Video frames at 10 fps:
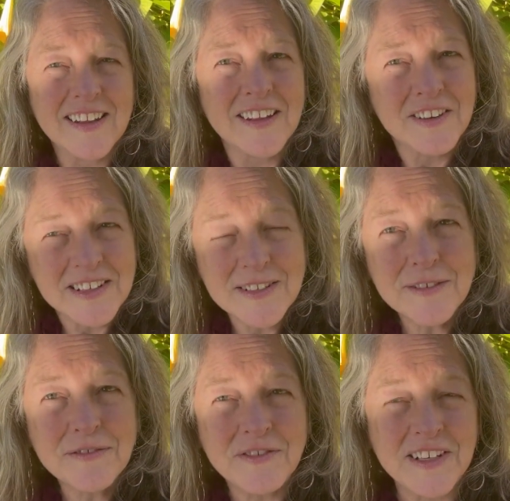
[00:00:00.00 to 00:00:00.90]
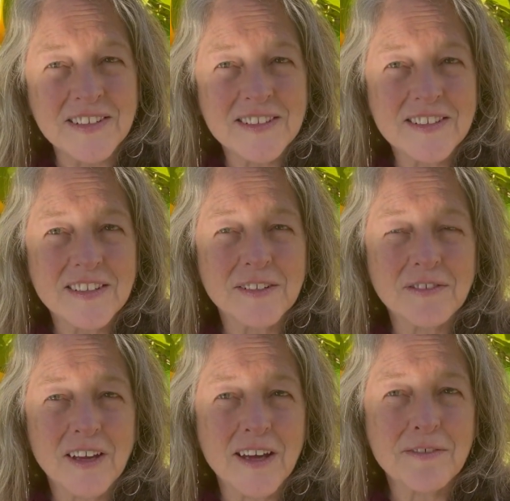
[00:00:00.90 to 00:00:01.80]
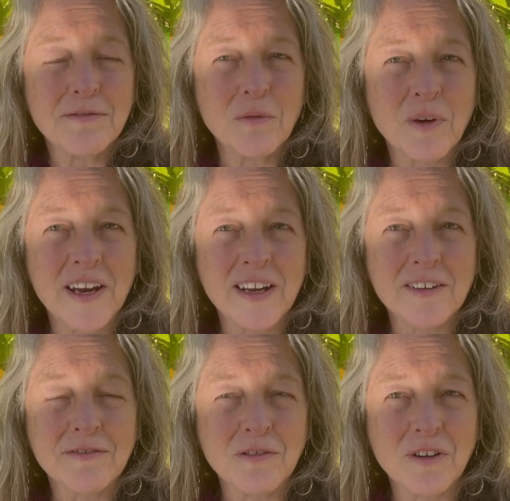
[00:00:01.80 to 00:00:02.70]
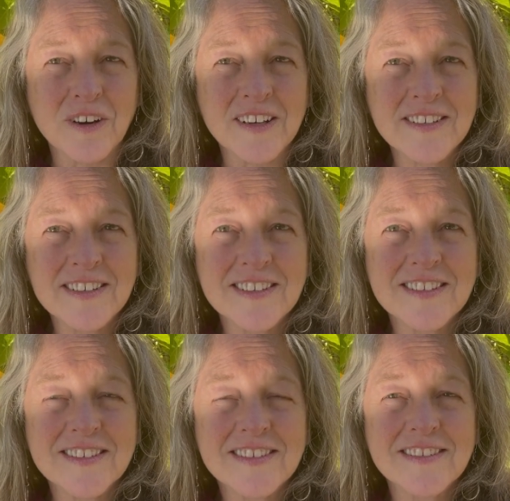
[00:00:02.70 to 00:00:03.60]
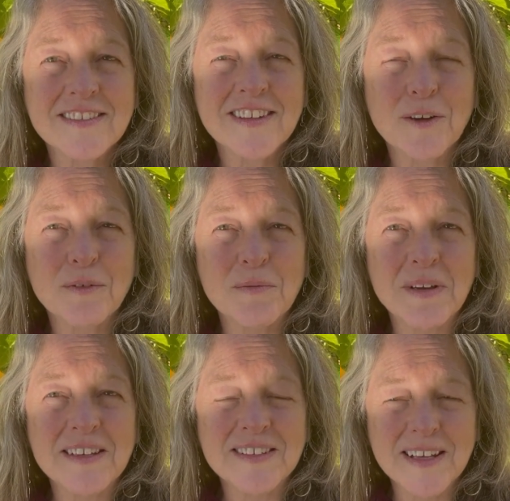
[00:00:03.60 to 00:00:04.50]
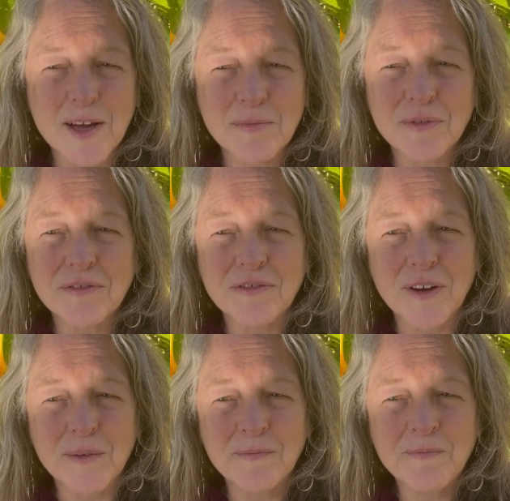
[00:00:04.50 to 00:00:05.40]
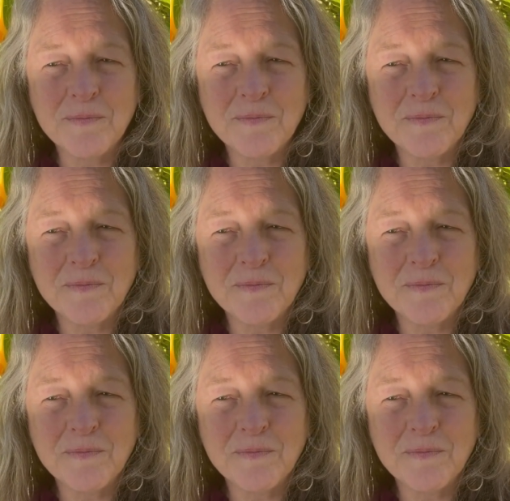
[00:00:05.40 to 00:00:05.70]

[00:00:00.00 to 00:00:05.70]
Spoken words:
there is a feast of life waiting for us that we may sample from,